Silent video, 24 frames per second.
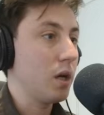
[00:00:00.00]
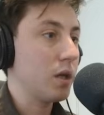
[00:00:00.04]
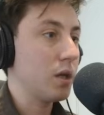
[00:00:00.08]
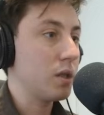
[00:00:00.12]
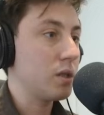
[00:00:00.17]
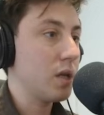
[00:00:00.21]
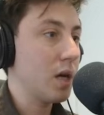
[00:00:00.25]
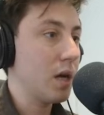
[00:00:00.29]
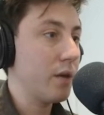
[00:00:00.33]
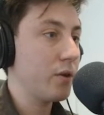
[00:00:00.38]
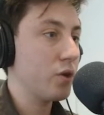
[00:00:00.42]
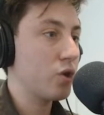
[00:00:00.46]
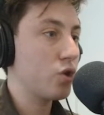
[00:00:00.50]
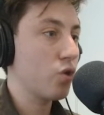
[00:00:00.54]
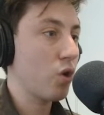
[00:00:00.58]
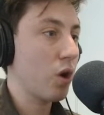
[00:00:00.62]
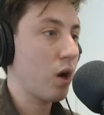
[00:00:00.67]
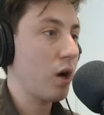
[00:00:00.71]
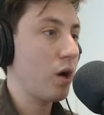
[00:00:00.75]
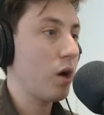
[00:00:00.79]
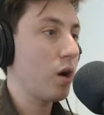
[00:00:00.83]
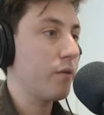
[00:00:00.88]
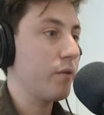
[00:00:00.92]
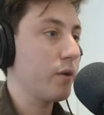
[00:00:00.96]
going to turn the
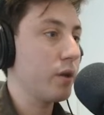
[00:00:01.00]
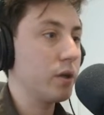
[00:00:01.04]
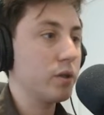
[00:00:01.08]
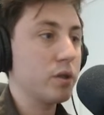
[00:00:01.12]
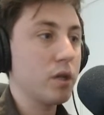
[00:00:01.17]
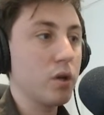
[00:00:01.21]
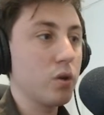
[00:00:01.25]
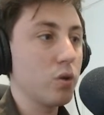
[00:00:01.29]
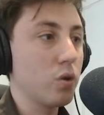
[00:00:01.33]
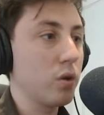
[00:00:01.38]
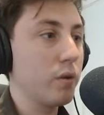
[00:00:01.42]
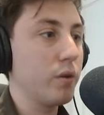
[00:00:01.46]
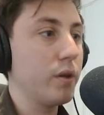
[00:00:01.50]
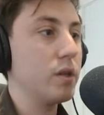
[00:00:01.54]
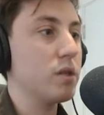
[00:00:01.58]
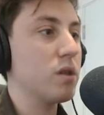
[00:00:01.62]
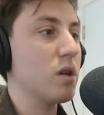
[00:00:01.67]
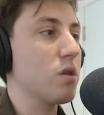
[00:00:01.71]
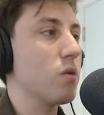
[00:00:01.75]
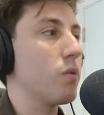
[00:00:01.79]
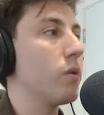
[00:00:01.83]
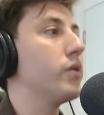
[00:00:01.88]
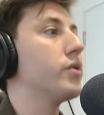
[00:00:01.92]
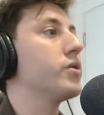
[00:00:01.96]
dry off. I'm going to turn all of these
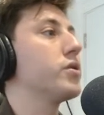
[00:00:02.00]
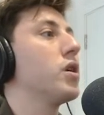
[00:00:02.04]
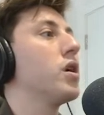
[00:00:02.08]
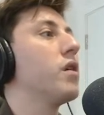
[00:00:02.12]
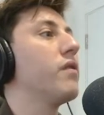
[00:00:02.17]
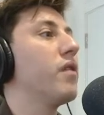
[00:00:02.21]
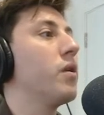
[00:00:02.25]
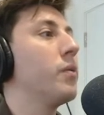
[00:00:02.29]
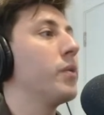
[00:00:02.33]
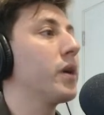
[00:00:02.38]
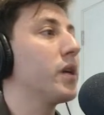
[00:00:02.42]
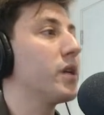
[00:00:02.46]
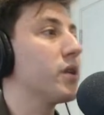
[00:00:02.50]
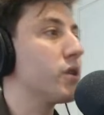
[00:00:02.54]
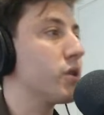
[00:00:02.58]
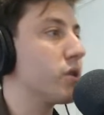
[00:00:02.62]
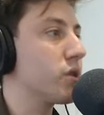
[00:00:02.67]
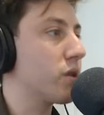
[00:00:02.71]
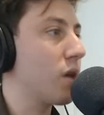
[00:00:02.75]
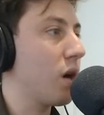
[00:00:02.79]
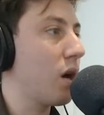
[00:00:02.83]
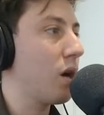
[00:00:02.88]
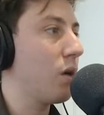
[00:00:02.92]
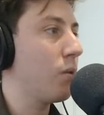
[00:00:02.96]
other ones off. And we're going to
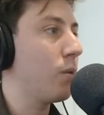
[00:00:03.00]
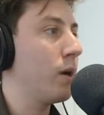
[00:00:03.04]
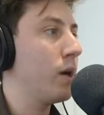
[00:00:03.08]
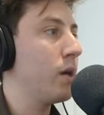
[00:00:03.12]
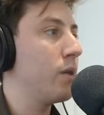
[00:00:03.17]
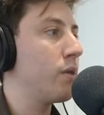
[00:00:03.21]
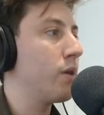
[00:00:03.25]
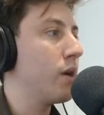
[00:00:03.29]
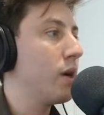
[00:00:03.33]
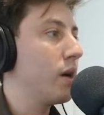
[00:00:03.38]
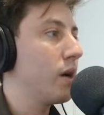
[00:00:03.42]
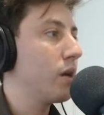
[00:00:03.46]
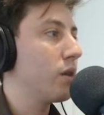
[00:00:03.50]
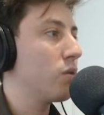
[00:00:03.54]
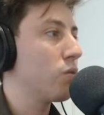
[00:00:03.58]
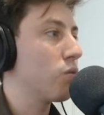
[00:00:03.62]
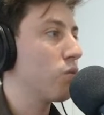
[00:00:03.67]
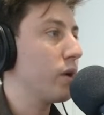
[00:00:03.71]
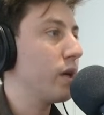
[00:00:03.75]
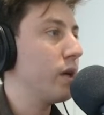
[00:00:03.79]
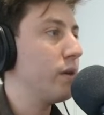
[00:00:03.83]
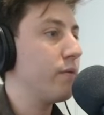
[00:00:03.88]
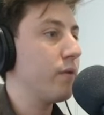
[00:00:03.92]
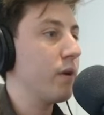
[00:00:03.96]
start with the
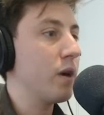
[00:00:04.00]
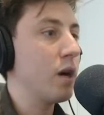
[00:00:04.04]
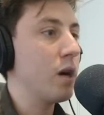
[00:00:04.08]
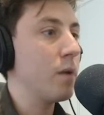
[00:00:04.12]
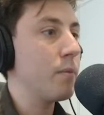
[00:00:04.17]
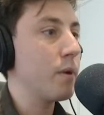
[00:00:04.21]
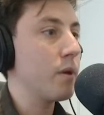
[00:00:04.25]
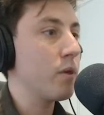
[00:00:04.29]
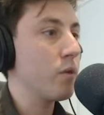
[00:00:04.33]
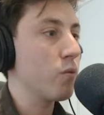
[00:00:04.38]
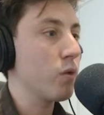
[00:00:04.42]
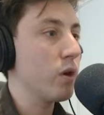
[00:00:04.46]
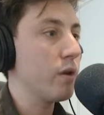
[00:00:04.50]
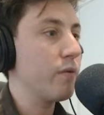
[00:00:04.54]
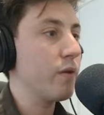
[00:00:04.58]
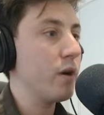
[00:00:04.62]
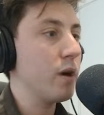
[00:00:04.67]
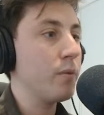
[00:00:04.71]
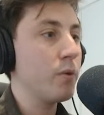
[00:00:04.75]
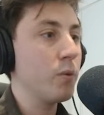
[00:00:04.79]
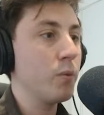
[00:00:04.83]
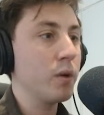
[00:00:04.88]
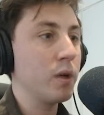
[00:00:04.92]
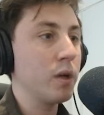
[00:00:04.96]
reverb. And the
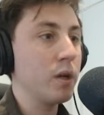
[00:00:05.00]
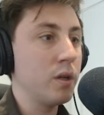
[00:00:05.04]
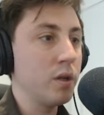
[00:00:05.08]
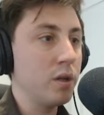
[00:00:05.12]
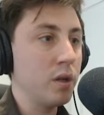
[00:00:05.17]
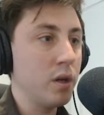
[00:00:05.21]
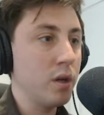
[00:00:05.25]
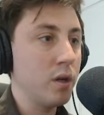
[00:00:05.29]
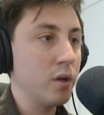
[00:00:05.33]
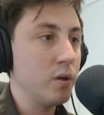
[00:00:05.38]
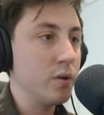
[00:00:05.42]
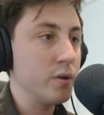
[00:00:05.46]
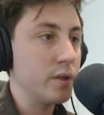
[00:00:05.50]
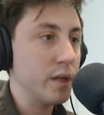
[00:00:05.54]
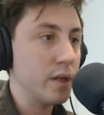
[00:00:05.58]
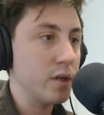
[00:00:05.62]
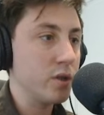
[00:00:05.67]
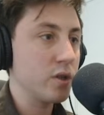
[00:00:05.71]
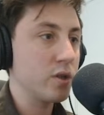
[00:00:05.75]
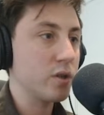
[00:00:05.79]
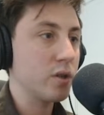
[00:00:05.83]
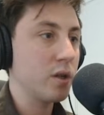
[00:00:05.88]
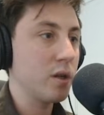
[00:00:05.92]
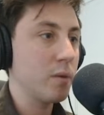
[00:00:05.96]
reverb that we're going to use
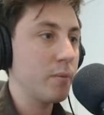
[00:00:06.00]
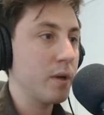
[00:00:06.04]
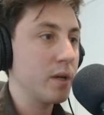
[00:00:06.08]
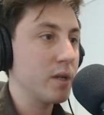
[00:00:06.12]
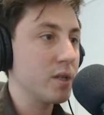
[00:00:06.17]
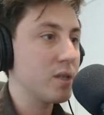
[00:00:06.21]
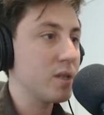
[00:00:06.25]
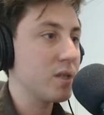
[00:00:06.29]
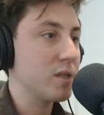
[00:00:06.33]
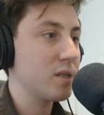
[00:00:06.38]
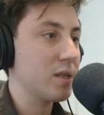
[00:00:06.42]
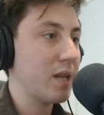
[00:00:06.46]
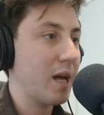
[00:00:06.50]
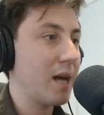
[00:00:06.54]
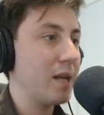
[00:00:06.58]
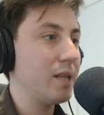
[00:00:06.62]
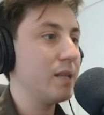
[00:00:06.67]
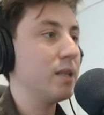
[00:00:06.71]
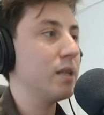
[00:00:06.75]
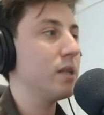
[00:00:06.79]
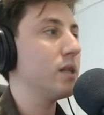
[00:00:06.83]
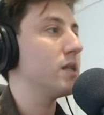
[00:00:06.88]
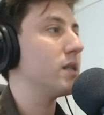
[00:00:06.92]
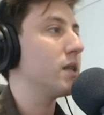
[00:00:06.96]
is just going to be a
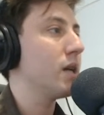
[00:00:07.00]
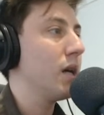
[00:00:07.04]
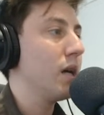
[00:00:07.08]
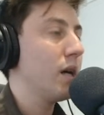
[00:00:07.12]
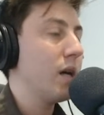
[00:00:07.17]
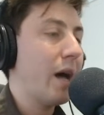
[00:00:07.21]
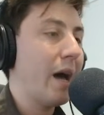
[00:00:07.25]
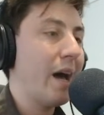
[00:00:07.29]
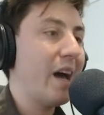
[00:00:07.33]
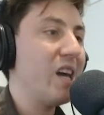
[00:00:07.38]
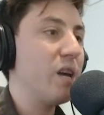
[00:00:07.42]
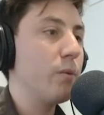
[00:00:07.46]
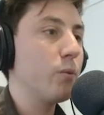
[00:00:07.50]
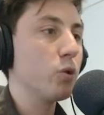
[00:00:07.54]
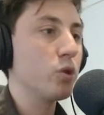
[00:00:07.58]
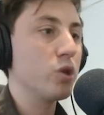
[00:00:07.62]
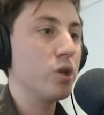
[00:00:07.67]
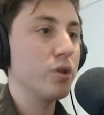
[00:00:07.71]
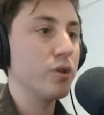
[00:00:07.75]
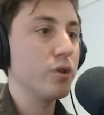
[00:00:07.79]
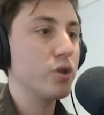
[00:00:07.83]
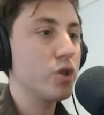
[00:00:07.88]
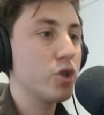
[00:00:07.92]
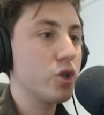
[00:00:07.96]
standard
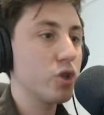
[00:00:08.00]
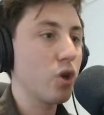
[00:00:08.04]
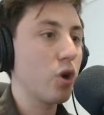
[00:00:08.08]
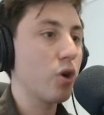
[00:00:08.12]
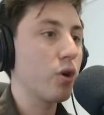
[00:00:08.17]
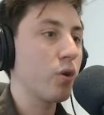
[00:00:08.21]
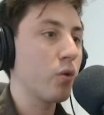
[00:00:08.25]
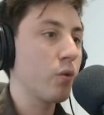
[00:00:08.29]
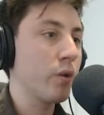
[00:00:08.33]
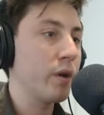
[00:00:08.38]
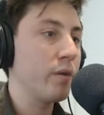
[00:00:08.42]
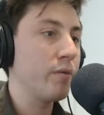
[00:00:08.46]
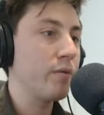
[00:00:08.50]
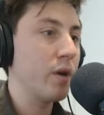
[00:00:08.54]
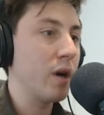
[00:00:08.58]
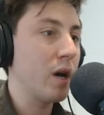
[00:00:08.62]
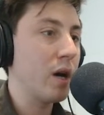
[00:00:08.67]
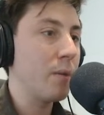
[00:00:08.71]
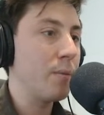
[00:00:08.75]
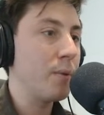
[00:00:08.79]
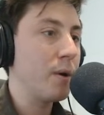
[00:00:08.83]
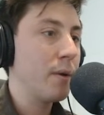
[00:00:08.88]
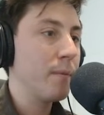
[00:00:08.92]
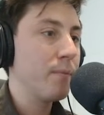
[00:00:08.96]
Ableton stock
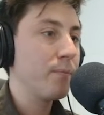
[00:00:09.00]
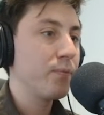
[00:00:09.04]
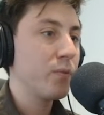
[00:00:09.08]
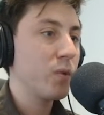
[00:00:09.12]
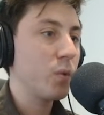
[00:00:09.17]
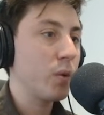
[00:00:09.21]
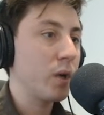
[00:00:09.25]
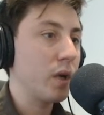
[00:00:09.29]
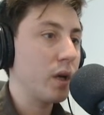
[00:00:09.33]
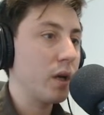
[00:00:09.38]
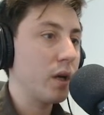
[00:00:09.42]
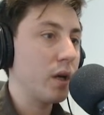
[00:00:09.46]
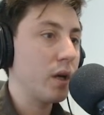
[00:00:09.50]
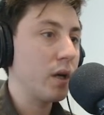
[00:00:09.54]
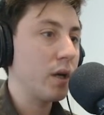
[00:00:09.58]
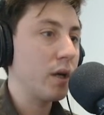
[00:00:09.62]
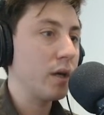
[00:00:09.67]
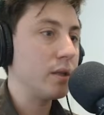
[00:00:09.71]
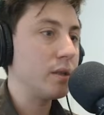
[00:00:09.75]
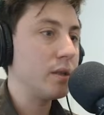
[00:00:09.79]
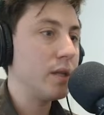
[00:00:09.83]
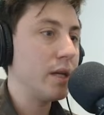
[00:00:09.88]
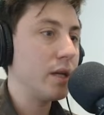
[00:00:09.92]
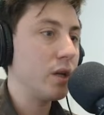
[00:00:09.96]
reverb. We're going
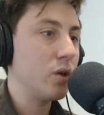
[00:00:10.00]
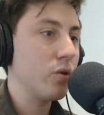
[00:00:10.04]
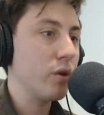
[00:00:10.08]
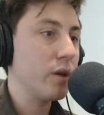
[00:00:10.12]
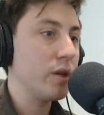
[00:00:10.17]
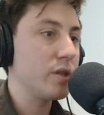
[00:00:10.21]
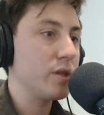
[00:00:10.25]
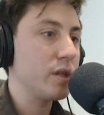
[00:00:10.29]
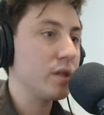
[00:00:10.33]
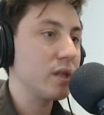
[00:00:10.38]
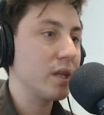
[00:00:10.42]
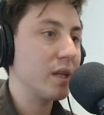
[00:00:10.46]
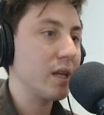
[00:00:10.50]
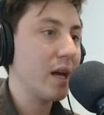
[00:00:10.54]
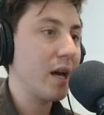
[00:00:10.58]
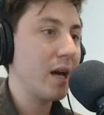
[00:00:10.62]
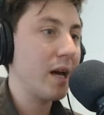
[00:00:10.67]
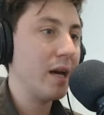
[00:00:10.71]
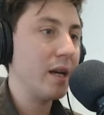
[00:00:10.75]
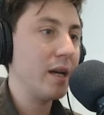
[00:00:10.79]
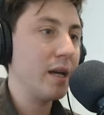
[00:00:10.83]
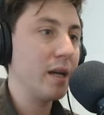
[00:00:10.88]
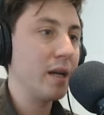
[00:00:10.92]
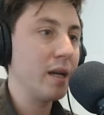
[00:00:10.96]
to decrease the
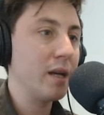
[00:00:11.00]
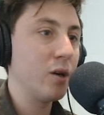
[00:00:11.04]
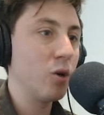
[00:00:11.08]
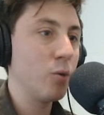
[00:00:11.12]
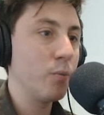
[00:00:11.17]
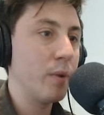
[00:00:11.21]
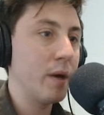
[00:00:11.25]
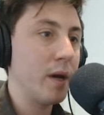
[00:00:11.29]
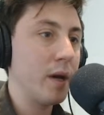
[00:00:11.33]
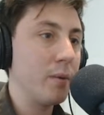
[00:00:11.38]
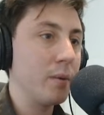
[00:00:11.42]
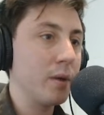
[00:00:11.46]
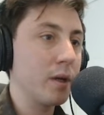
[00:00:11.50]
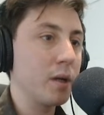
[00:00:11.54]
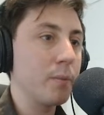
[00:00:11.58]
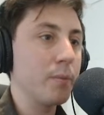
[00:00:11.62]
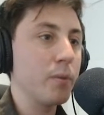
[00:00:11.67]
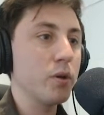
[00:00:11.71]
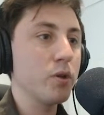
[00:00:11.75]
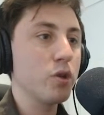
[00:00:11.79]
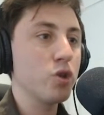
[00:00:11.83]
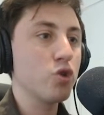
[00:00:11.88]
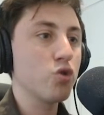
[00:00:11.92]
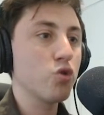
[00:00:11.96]
decay a little bit. We're going to
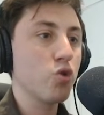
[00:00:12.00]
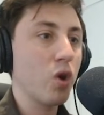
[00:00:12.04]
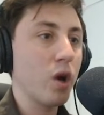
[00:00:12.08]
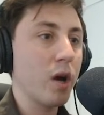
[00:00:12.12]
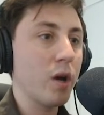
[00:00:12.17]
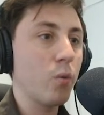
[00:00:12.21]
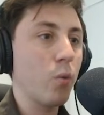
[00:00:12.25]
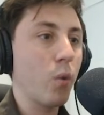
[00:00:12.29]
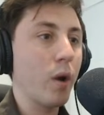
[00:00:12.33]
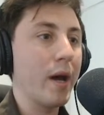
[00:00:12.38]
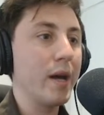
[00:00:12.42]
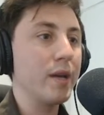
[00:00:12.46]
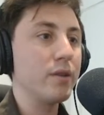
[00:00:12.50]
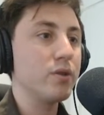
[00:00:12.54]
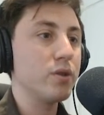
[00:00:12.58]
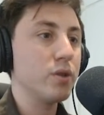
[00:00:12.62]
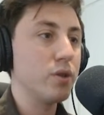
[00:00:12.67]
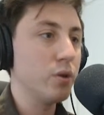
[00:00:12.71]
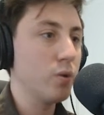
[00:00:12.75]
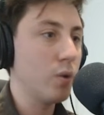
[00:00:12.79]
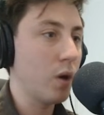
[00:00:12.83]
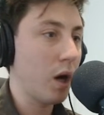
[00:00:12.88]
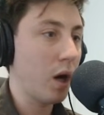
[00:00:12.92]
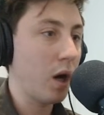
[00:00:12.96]
put the dry wet
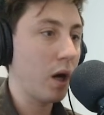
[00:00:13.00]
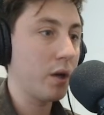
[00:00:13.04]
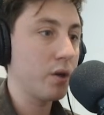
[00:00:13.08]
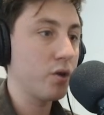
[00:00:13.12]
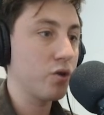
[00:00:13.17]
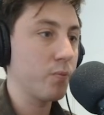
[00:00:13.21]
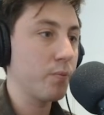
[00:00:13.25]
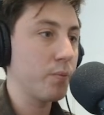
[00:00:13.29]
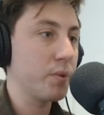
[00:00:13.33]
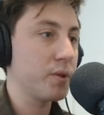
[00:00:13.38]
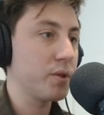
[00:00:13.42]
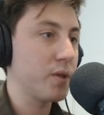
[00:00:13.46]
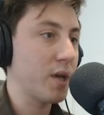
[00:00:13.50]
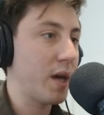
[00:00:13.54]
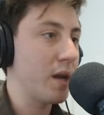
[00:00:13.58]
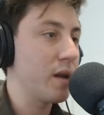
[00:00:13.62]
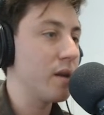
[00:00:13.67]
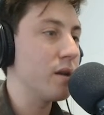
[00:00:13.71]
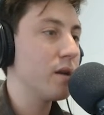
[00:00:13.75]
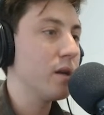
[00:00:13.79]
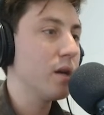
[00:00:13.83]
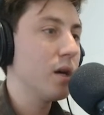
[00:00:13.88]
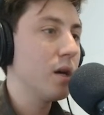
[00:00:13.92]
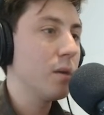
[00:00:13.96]
to
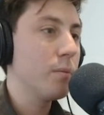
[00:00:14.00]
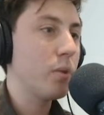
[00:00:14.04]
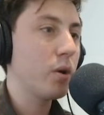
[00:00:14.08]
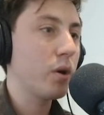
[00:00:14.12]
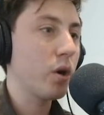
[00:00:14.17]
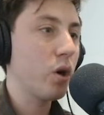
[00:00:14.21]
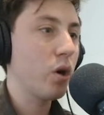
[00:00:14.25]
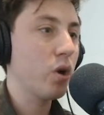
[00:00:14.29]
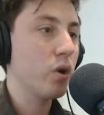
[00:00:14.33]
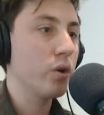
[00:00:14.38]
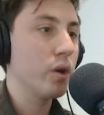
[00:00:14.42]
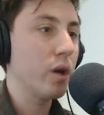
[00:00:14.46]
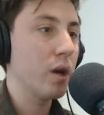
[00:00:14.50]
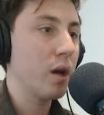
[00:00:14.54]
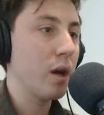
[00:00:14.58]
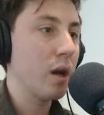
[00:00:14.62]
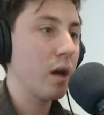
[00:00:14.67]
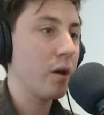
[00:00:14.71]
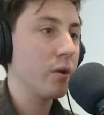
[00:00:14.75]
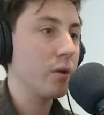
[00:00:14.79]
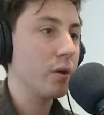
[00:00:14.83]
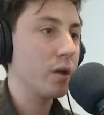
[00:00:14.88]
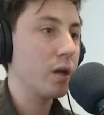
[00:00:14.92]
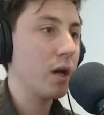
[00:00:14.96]
100%, put it on
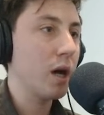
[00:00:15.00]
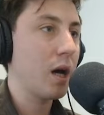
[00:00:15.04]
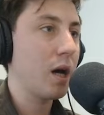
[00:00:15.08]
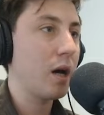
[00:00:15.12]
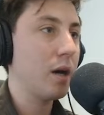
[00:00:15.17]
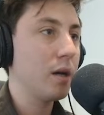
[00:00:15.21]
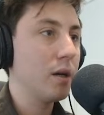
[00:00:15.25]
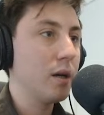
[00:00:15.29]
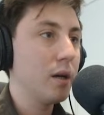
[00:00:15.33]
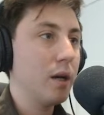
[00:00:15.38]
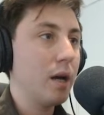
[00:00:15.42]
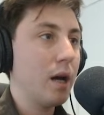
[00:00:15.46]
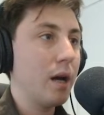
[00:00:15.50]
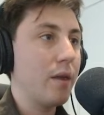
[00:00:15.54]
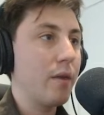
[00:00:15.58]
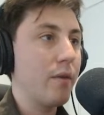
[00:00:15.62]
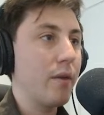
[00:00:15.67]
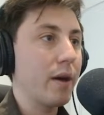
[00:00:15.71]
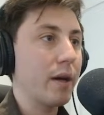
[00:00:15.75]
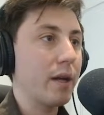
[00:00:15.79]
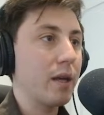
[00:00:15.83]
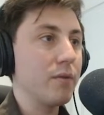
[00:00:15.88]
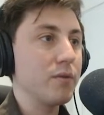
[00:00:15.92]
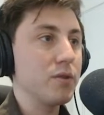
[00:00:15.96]
low cut, and then
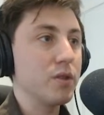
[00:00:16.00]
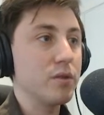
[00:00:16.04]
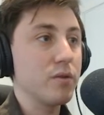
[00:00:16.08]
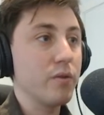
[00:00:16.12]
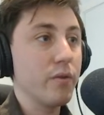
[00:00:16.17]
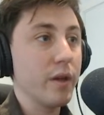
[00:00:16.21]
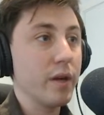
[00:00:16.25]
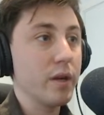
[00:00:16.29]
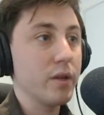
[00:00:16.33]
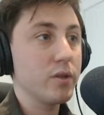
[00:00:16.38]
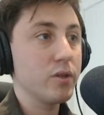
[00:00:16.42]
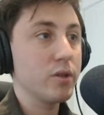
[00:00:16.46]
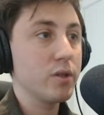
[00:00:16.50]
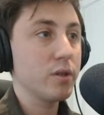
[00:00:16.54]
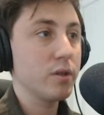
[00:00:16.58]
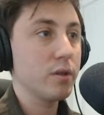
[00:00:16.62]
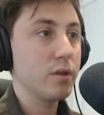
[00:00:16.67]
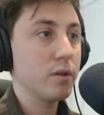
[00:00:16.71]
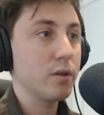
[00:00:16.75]
that gives us this.